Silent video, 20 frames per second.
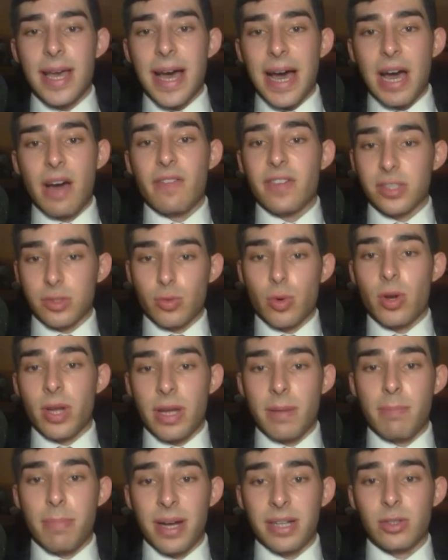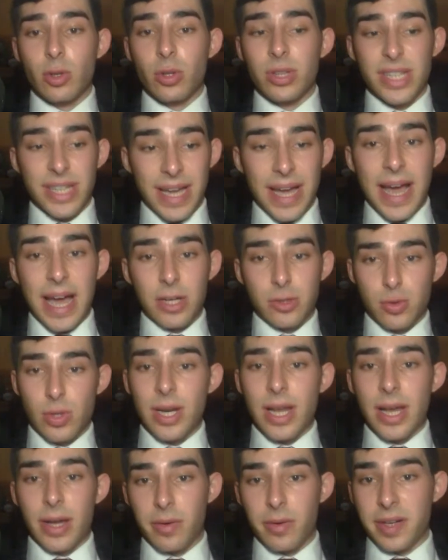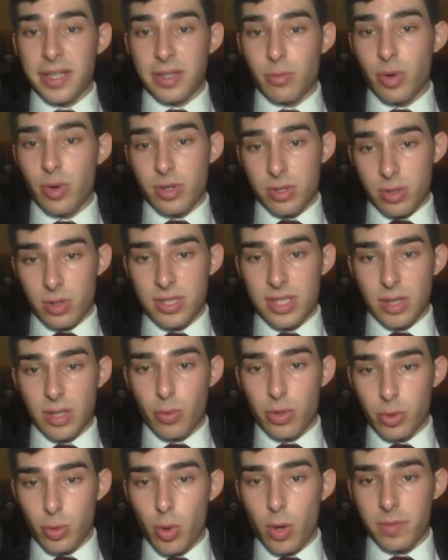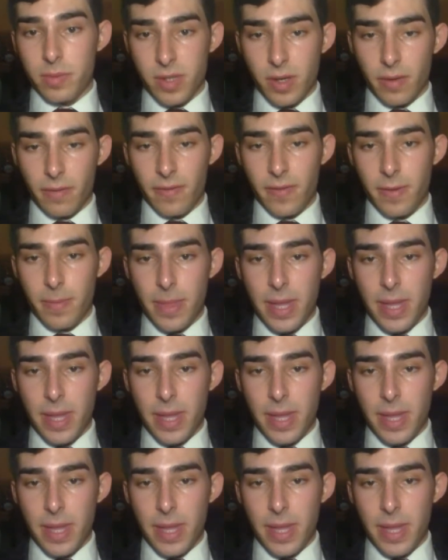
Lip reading: have a strong impact on the actual aggregate results that we do observe.